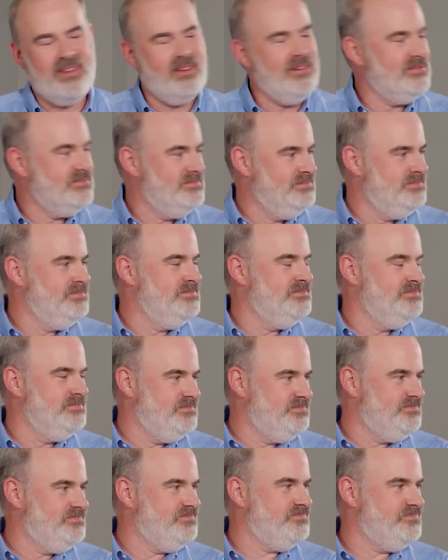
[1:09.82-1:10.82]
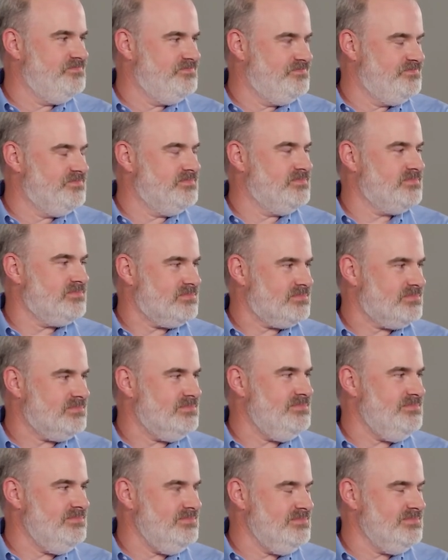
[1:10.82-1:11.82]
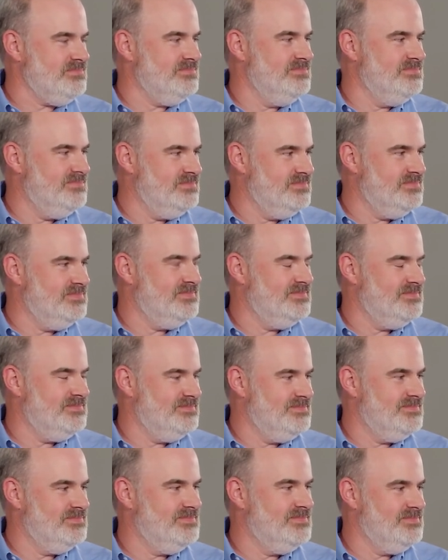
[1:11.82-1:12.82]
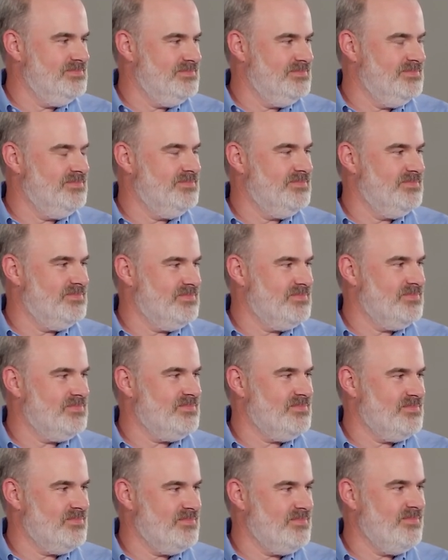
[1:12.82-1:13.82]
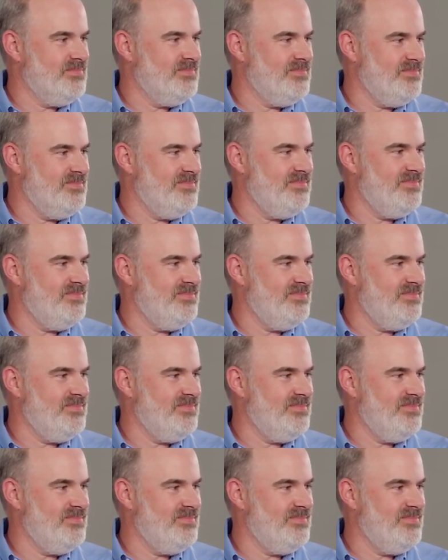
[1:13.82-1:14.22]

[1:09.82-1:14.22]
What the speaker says: (not speaking)